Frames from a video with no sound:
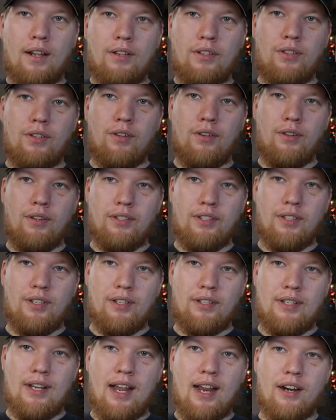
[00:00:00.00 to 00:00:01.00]
So it's
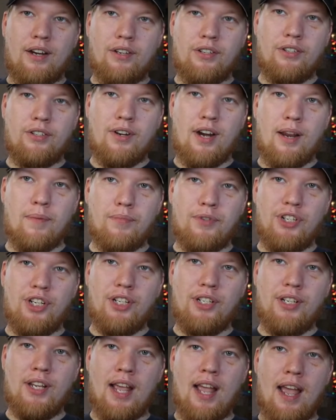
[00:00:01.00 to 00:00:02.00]
a Tiger Stripe
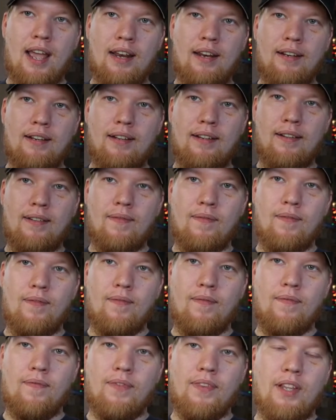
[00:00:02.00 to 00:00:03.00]
G10.
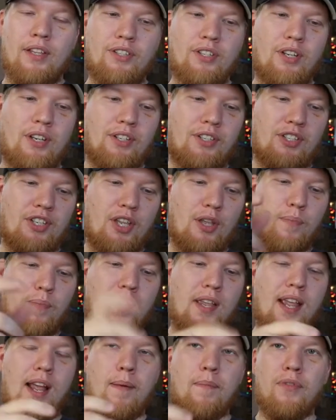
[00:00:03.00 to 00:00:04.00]
It's a
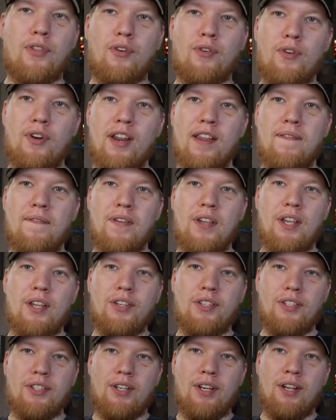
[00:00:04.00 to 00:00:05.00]
CPM 3V
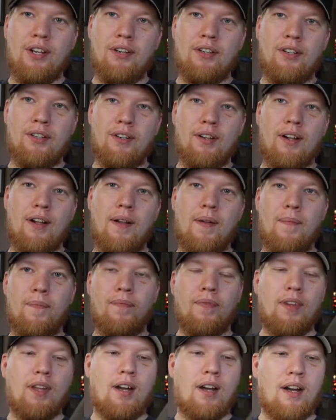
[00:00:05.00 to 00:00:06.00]
steel.
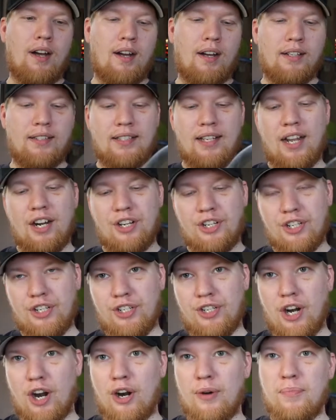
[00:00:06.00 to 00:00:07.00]
It's got a
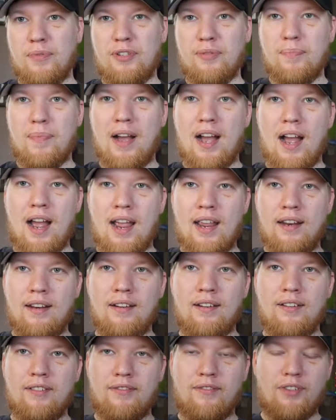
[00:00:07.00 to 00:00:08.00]
sharp
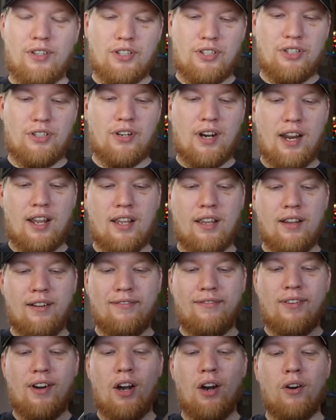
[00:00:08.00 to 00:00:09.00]
spine for striking a
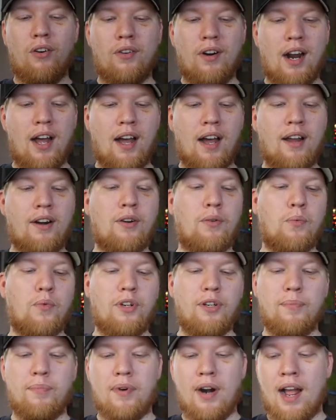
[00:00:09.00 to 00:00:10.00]
ferro rod or
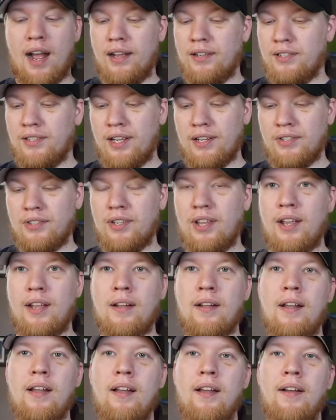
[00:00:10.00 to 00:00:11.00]
wood processing.